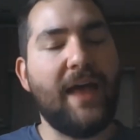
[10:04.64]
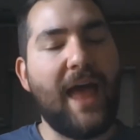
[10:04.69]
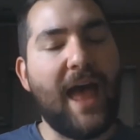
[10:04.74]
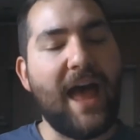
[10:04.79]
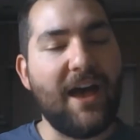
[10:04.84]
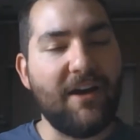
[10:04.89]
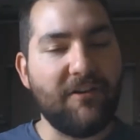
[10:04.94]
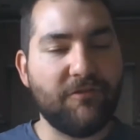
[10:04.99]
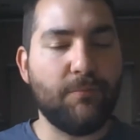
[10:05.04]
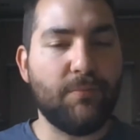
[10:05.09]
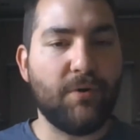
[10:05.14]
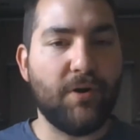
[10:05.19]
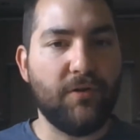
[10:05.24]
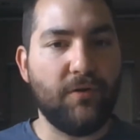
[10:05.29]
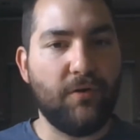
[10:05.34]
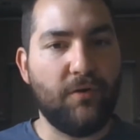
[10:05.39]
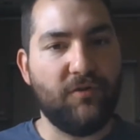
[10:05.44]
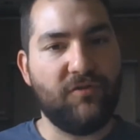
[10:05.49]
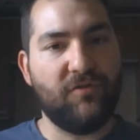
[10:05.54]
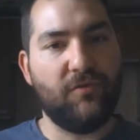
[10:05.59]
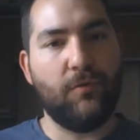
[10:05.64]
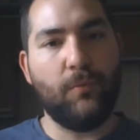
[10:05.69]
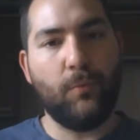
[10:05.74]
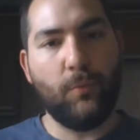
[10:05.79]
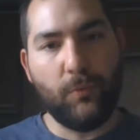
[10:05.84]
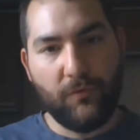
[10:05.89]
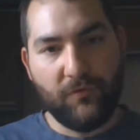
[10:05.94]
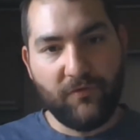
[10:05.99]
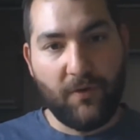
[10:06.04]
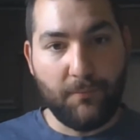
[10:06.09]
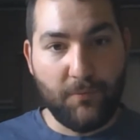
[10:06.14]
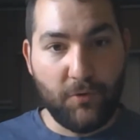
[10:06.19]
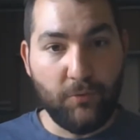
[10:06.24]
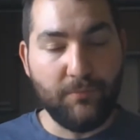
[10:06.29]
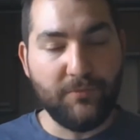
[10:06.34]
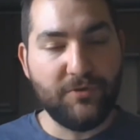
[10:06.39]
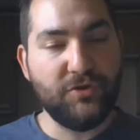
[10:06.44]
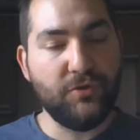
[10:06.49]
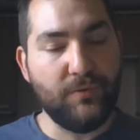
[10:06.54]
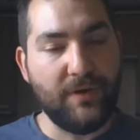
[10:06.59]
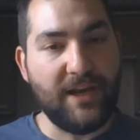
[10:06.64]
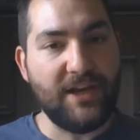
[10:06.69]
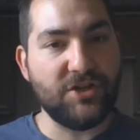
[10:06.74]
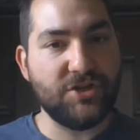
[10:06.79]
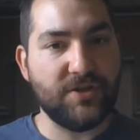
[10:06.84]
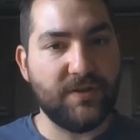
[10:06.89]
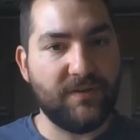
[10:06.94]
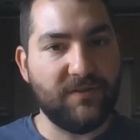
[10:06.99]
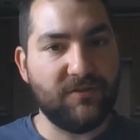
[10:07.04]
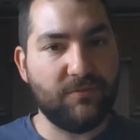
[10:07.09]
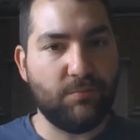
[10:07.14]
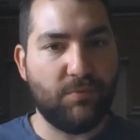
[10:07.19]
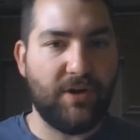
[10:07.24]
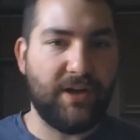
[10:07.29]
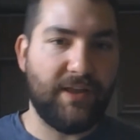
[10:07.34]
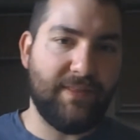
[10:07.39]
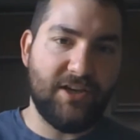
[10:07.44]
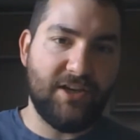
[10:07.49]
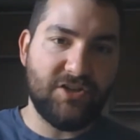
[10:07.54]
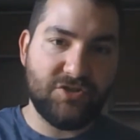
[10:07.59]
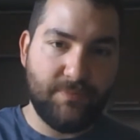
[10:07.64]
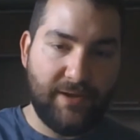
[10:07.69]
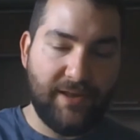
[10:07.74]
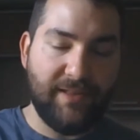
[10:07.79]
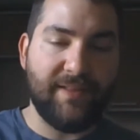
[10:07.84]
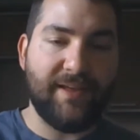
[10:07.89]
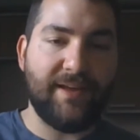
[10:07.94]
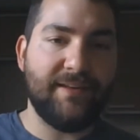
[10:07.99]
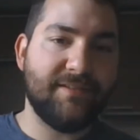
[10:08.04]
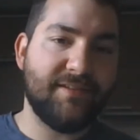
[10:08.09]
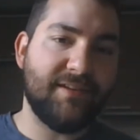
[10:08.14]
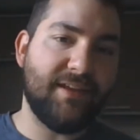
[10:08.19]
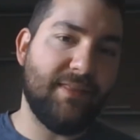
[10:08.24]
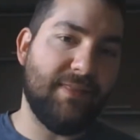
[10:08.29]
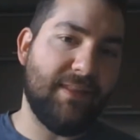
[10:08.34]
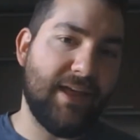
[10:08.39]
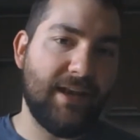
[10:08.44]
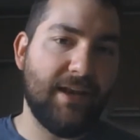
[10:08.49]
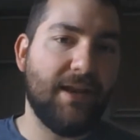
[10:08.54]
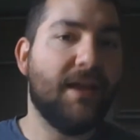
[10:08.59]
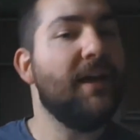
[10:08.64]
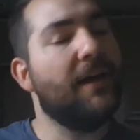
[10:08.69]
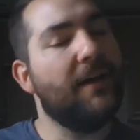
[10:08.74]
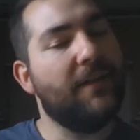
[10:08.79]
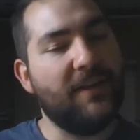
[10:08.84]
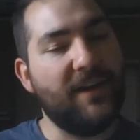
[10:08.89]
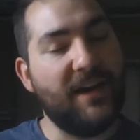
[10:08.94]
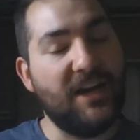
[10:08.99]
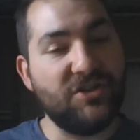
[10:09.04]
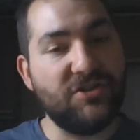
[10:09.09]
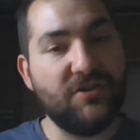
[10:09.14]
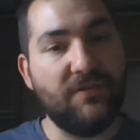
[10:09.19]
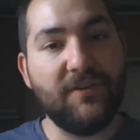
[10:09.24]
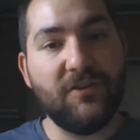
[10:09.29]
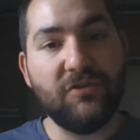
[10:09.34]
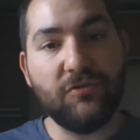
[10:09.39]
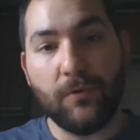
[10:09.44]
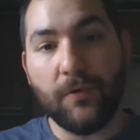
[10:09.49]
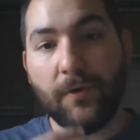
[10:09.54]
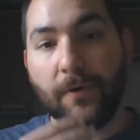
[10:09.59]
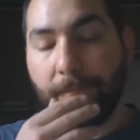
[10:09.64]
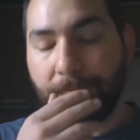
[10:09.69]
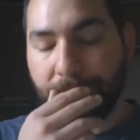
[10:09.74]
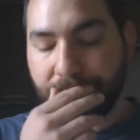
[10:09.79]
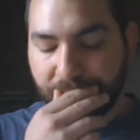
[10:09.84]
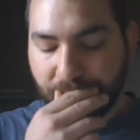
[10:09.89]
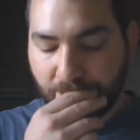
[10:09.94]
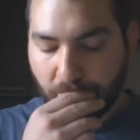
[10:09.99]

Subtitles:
half-brothers from whom two nations spring, the Ishmaelites and then the nation of Israel.